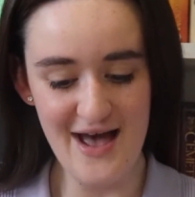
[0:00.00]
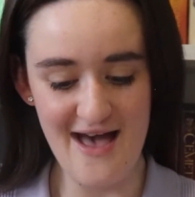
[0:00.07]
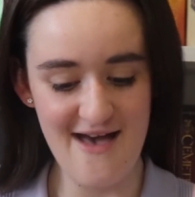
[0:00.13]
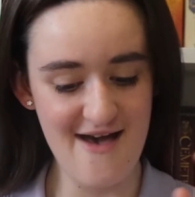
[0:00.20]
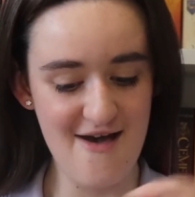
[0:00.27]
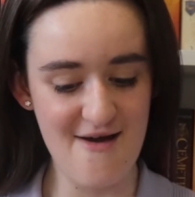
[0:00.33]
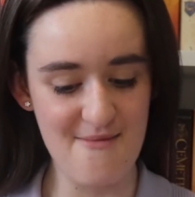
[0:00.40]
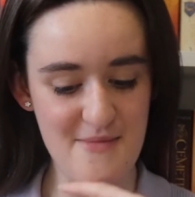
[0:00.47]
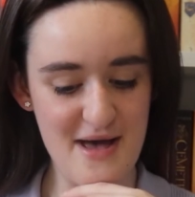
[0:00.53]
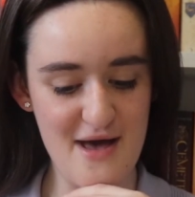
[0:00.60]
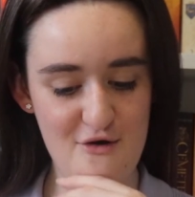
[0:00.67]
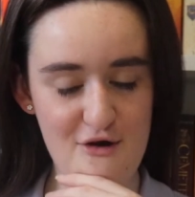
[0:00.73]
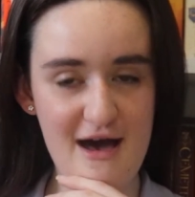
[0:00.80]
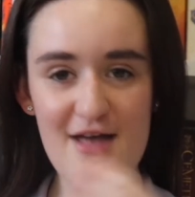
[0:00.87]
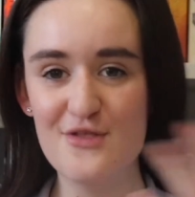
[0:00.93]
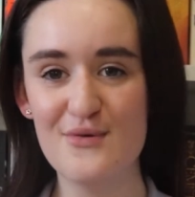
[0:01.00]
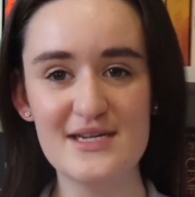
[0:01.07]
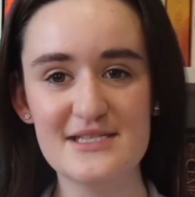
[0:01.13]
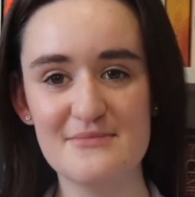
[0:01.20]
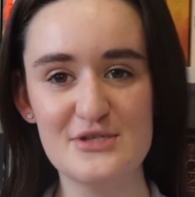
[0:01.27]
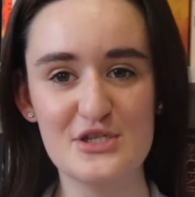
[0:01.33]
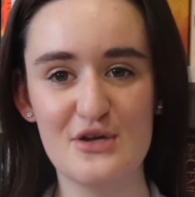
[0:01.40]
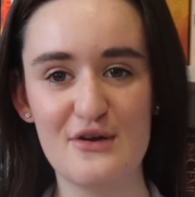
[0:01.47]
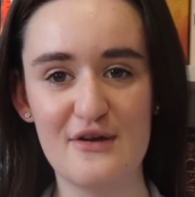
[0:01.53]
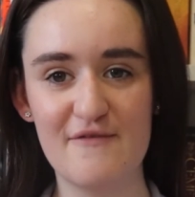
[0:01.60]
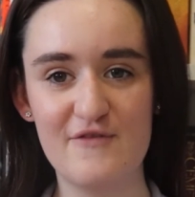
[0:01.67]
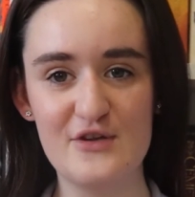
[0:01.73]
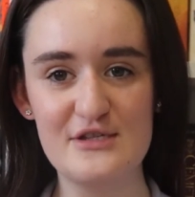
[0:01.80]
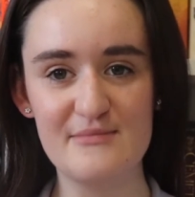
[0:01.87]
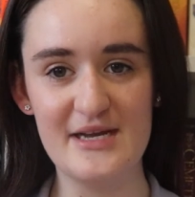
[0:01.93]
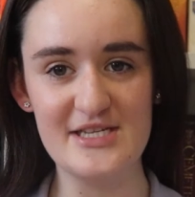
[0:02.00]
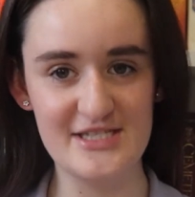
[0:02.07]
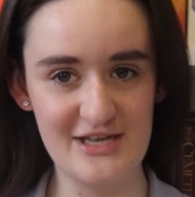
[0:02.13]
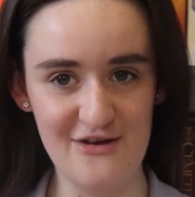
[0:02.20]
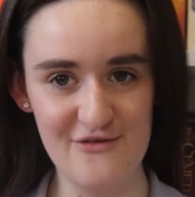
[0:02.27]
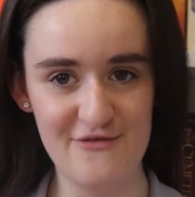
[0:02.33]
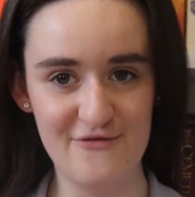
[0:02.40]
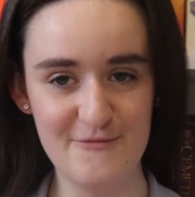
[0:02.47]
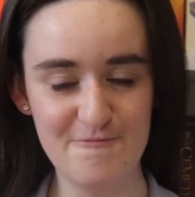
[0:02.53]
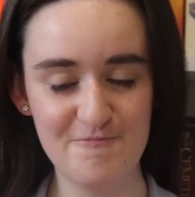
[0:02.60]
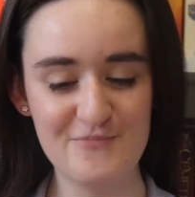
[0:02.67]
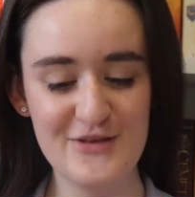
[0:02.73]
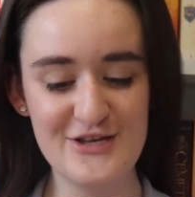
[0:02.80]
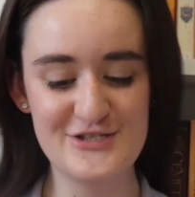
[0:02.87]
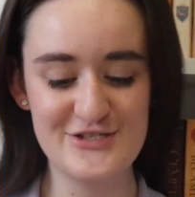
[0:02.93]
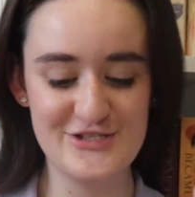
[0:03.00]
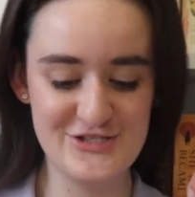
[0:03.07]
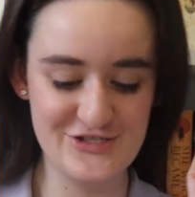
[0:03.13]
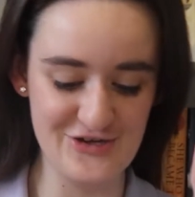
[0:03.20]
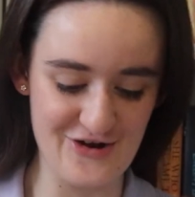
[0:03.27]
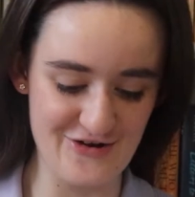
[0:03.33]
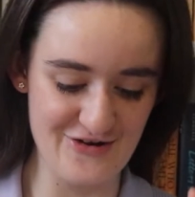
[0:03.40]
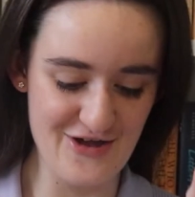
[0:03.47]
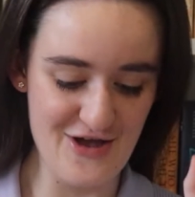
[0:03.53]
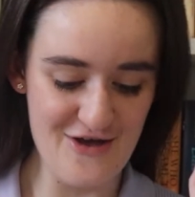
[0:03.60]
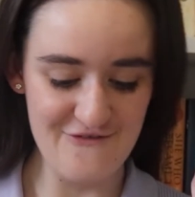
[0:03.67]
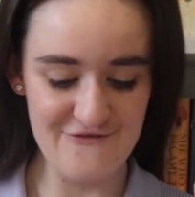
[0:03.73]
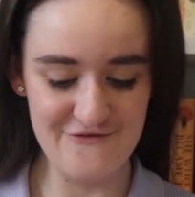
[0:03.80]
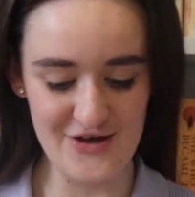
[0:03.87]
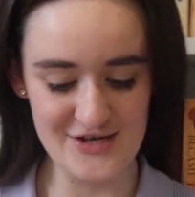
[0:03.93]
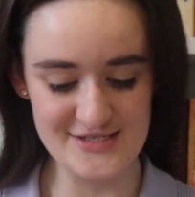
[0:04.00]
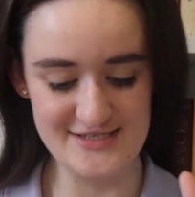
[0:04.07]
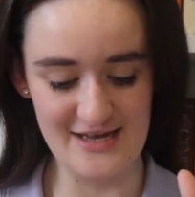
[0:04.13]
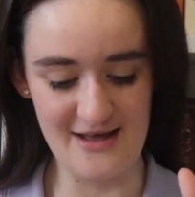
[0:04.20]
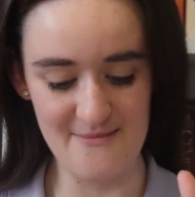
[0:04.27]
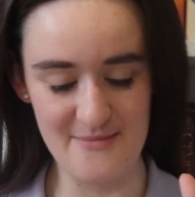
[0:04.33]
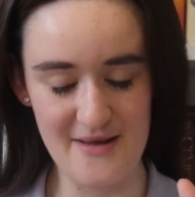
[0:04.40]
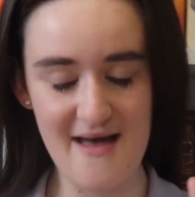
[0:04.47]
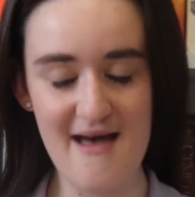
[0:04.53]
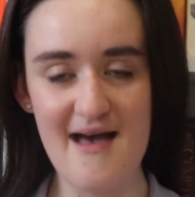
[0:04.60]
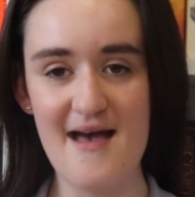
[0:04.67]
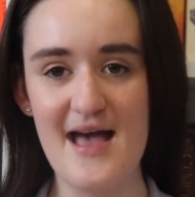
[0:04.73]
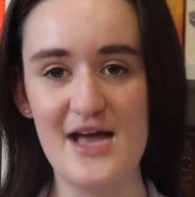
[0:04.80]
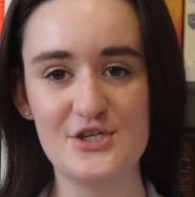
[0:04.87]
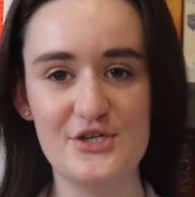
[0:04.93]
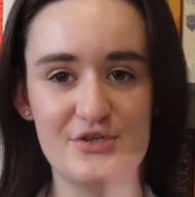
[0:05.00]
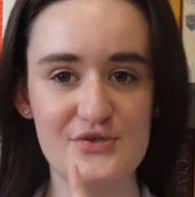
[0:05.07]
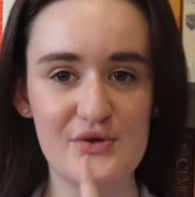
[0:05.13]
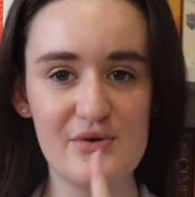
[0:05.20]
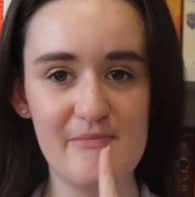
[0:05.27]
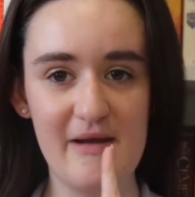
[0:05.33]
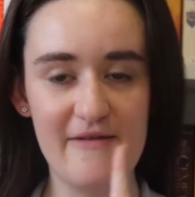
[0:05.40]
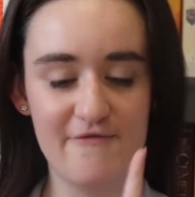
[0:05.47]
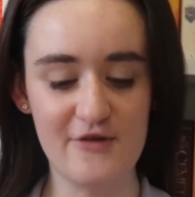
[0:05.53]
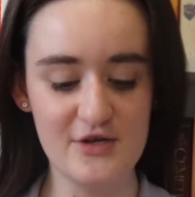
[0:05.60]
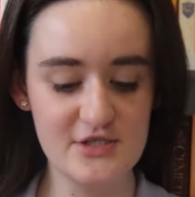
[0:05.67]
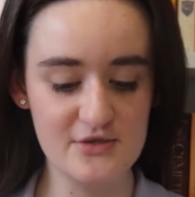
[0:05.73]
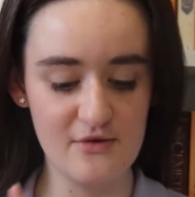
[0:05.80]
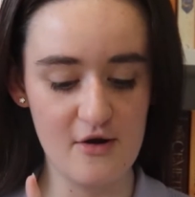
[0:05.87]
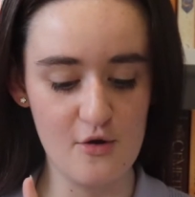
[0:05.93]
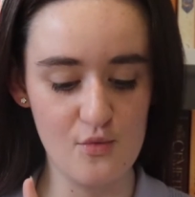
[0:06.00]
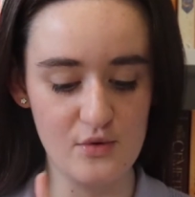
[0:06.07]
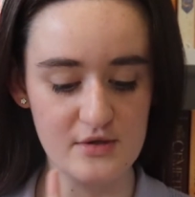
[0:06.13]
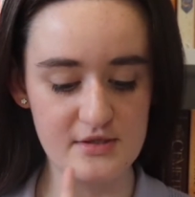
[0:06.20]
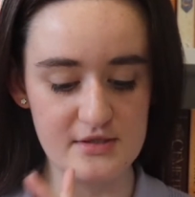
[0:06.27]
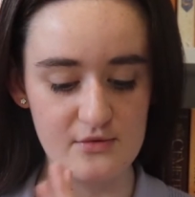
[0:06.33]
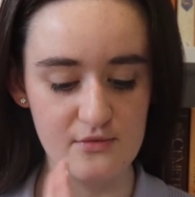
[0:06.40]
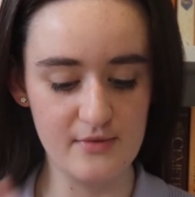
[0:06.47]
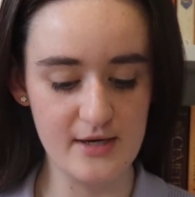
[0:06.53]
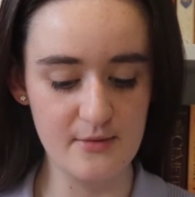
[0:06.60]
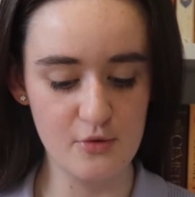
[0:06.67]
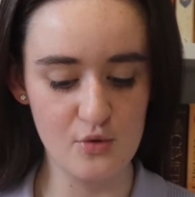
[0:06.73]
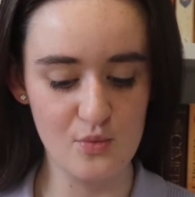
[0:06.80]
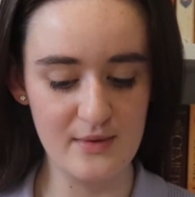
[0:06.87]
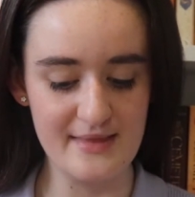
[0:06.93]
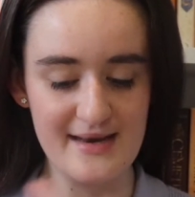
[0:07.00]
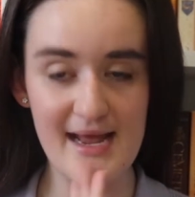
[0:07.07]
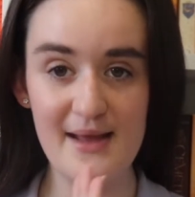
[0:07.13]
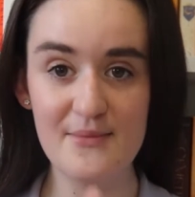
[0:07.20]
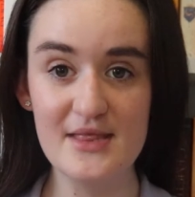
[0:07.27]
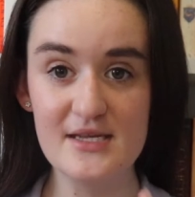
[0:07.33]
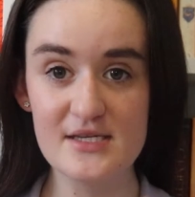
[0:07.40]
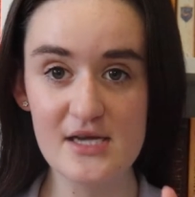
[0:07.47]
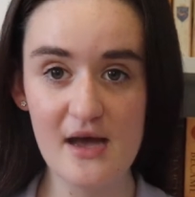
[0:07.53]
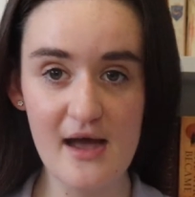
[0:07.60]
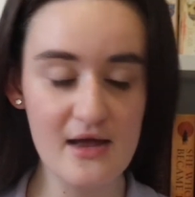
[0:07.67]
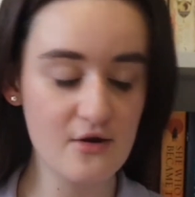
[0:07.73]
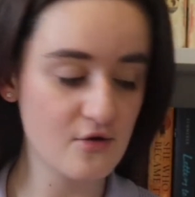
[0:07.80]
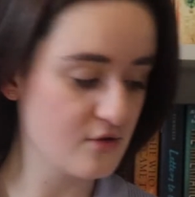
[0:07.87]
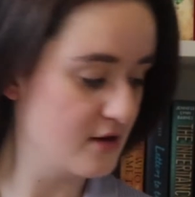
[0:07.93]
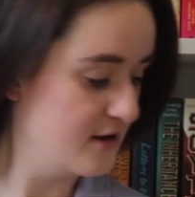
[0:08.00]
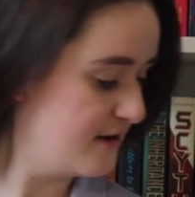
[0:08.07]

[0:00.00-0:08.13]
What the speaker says: Otherwise, I'm just gonna confuse myself. So, first up, as you saw, my first throw was read a book with a name in the title.